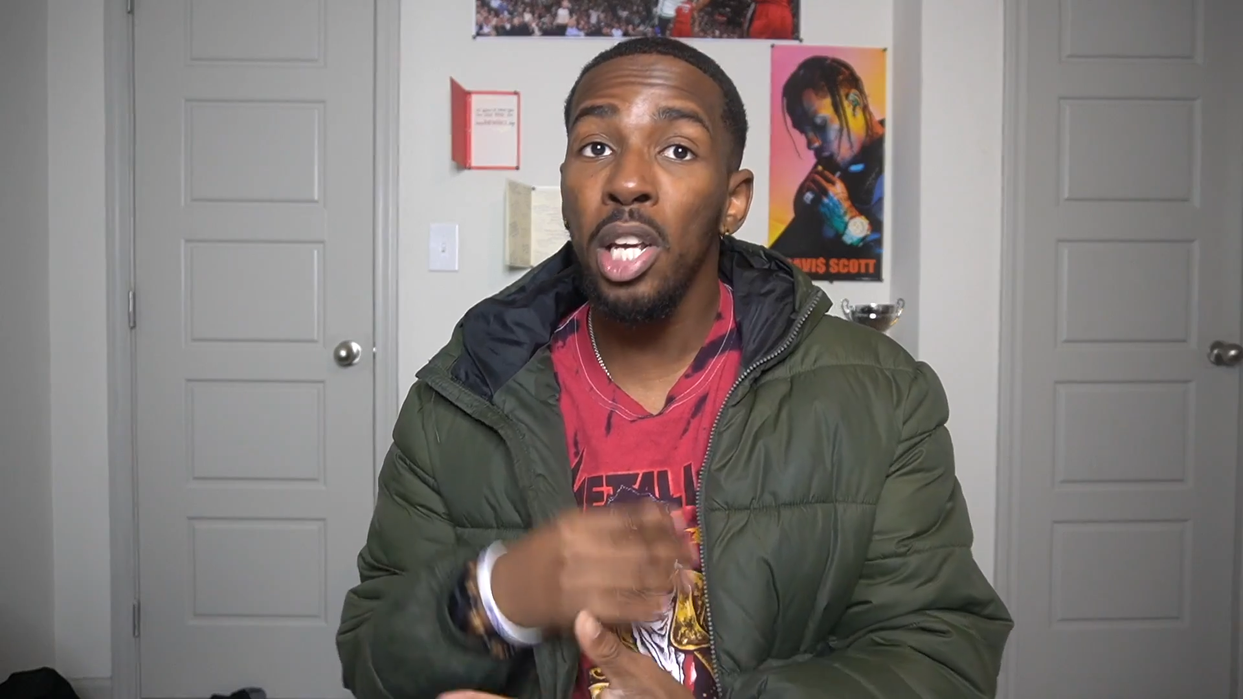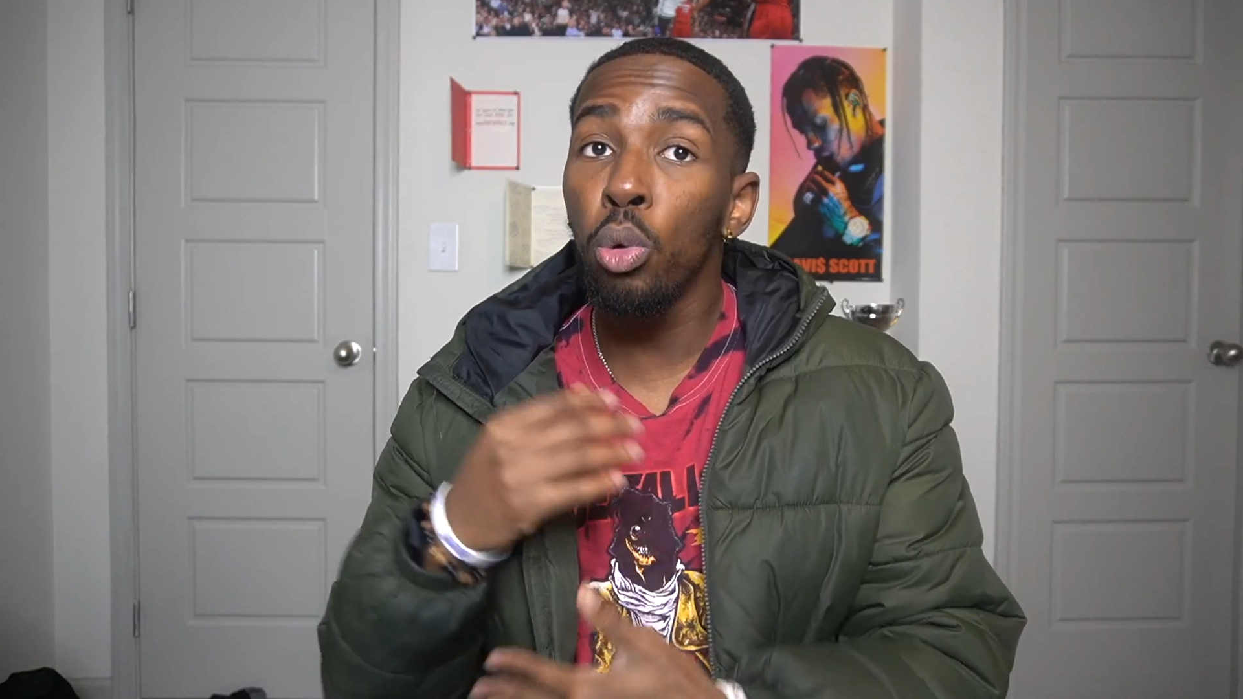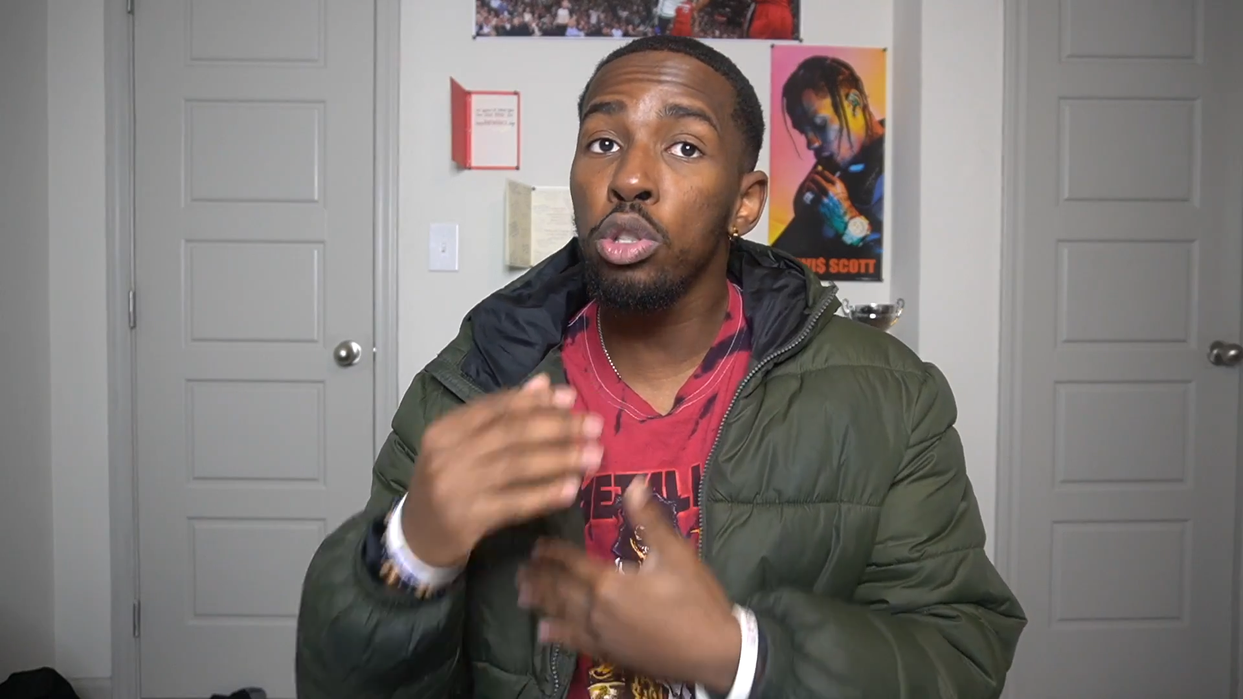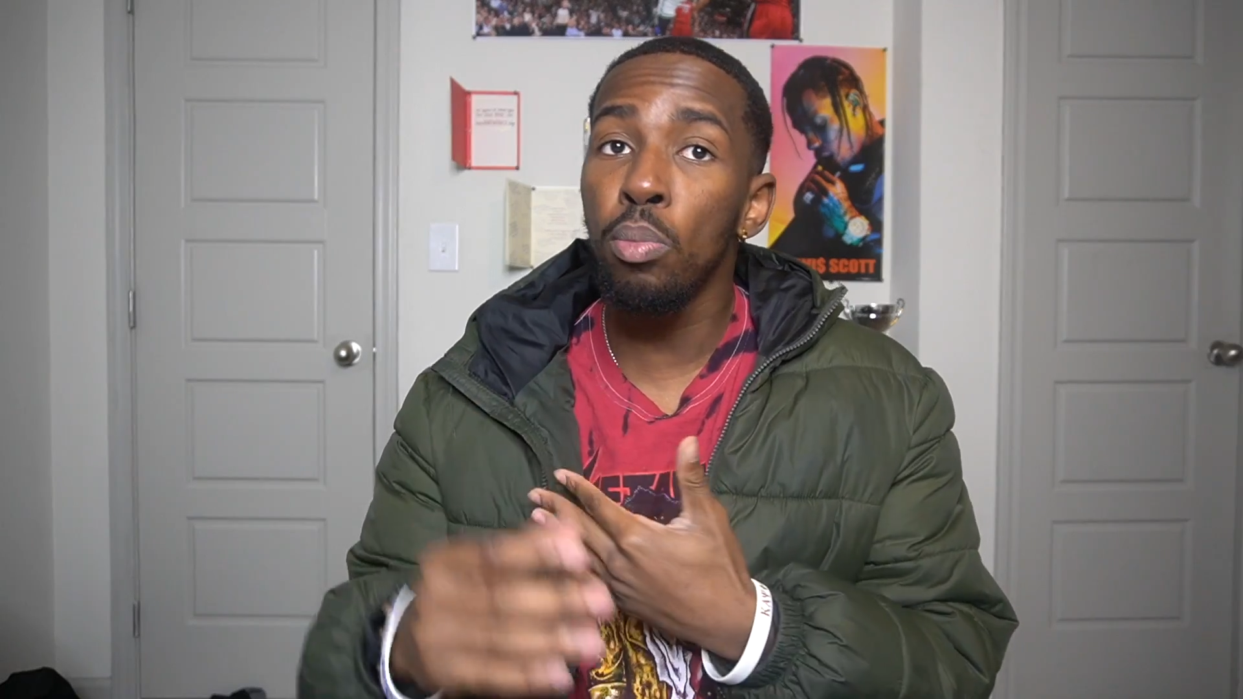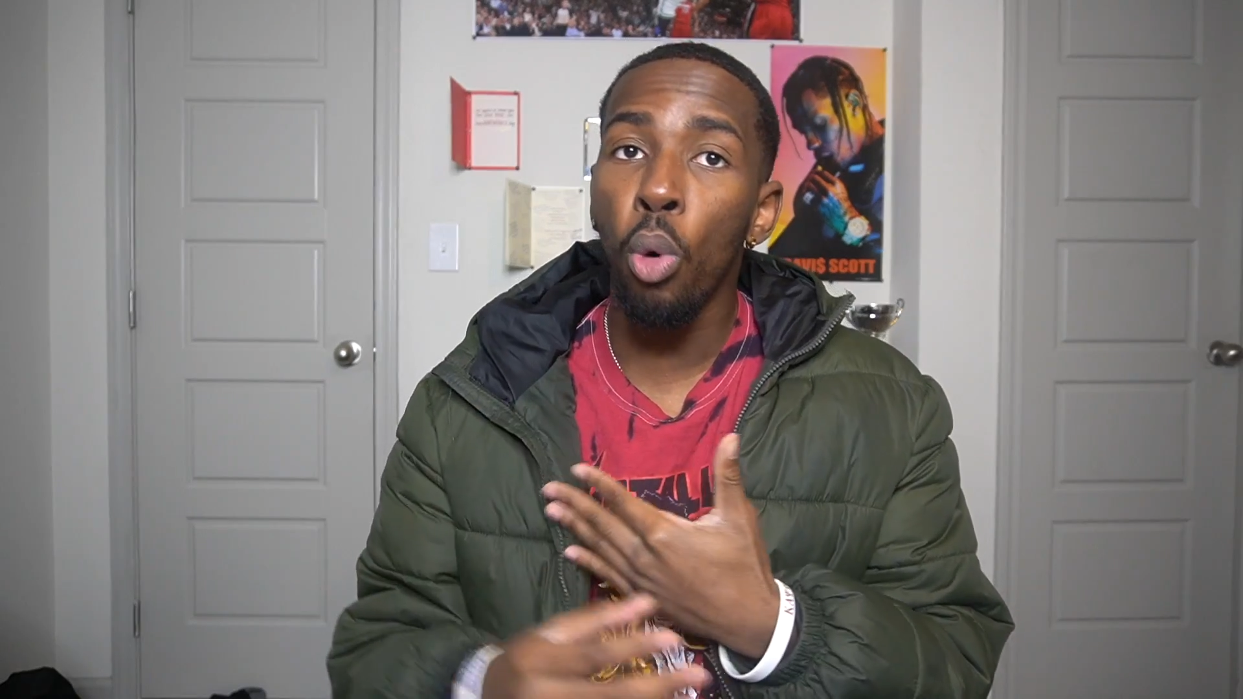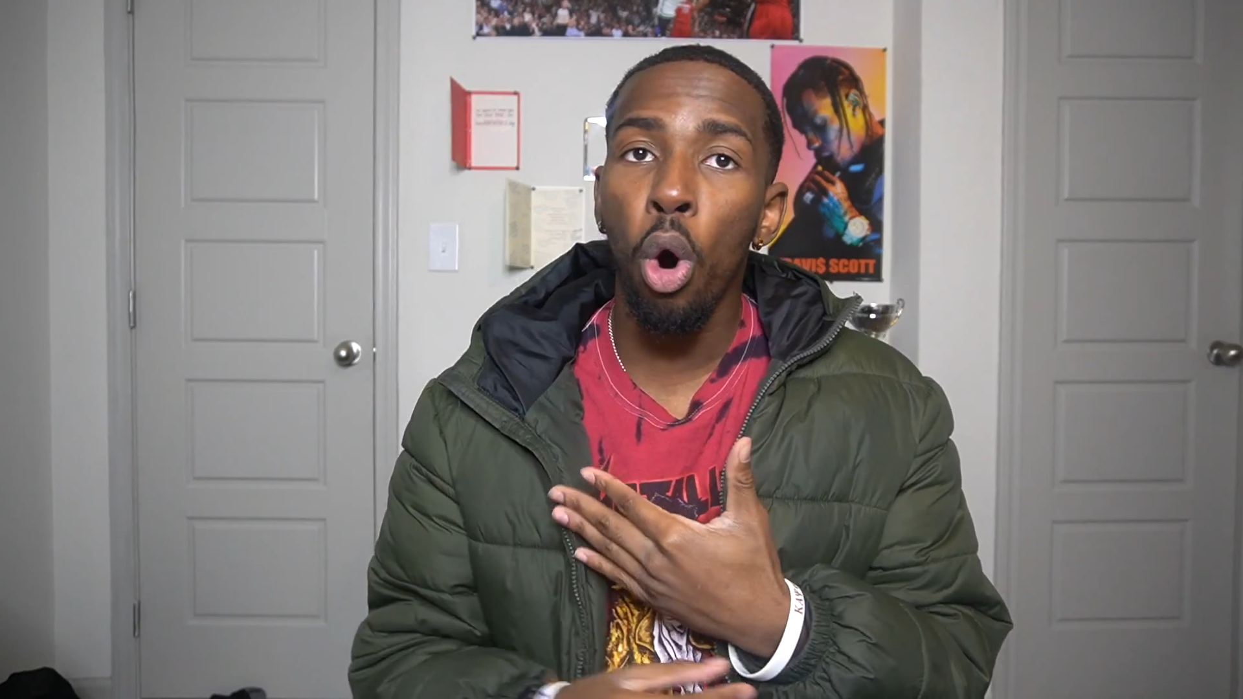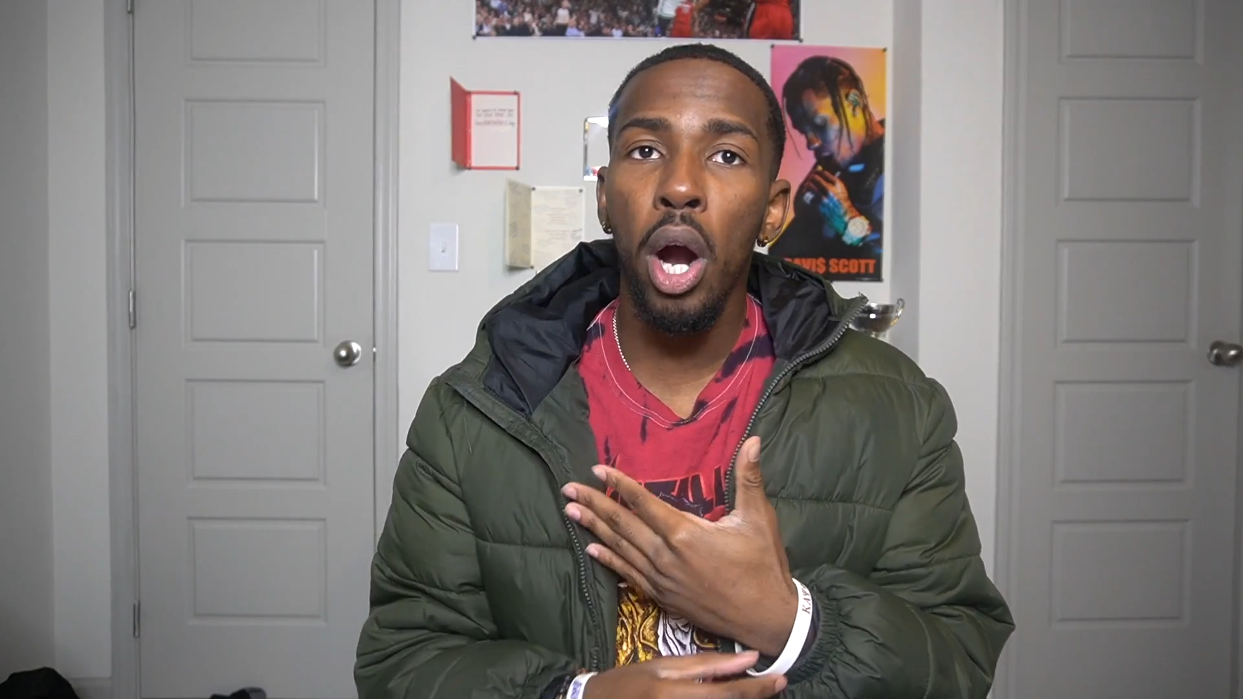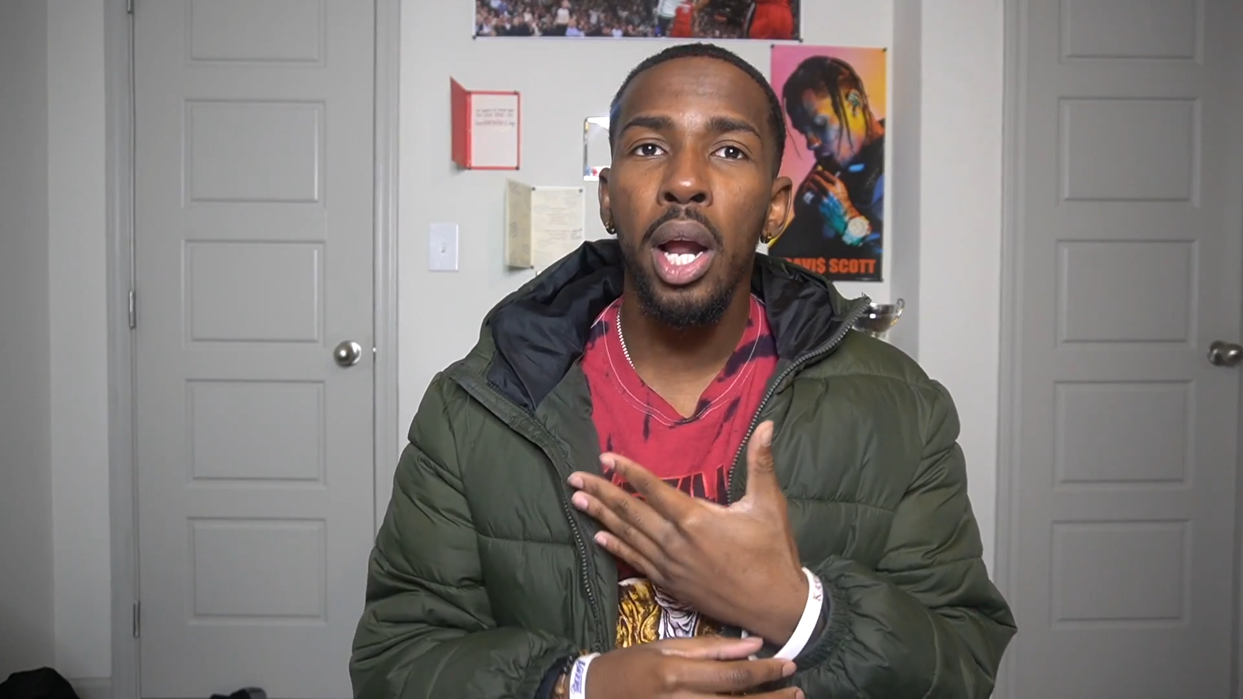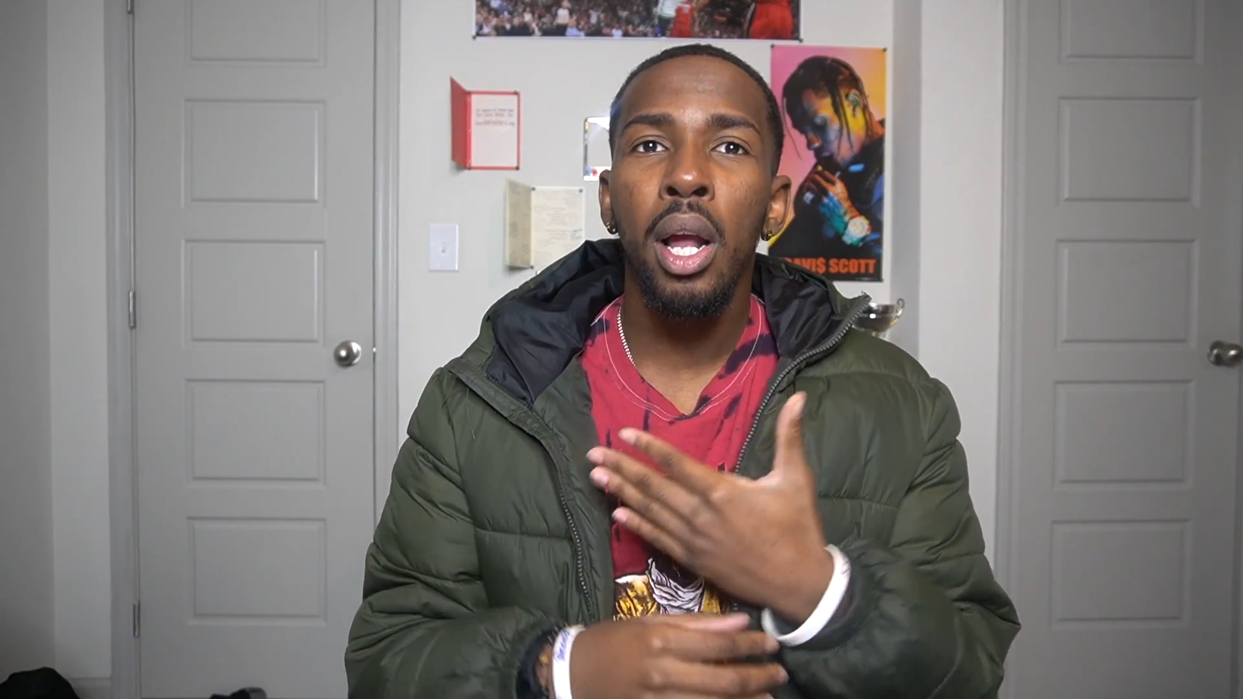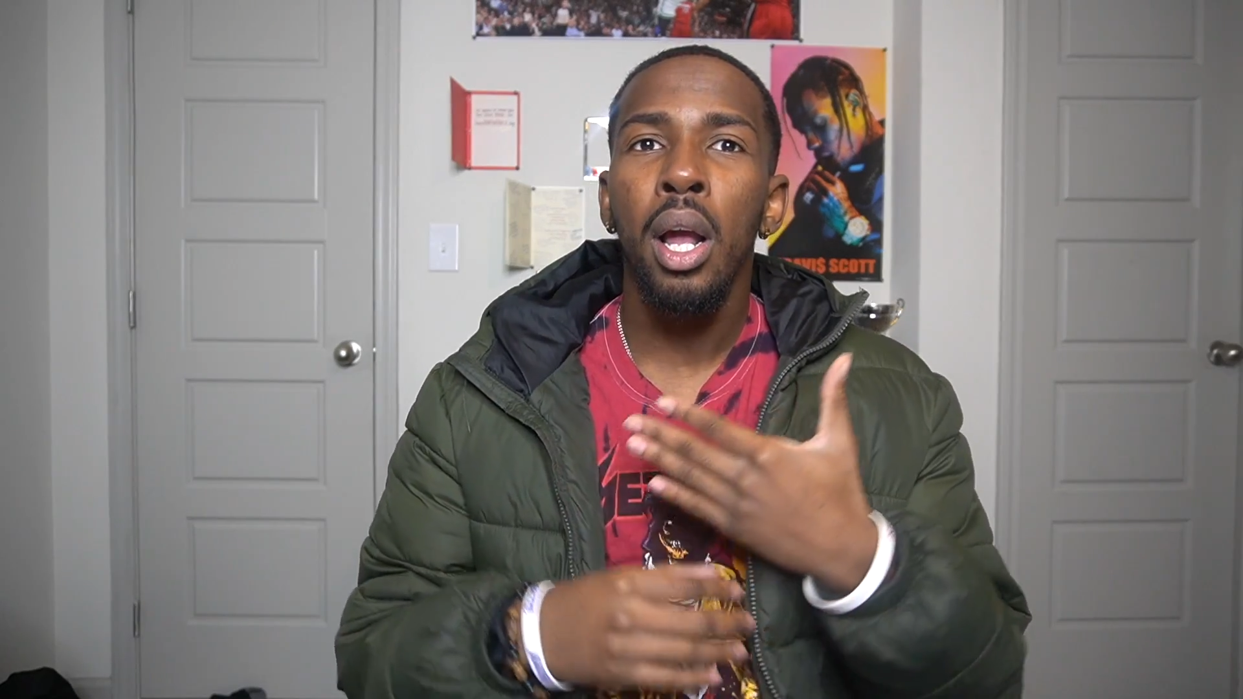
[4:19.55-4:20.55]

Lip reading: He was more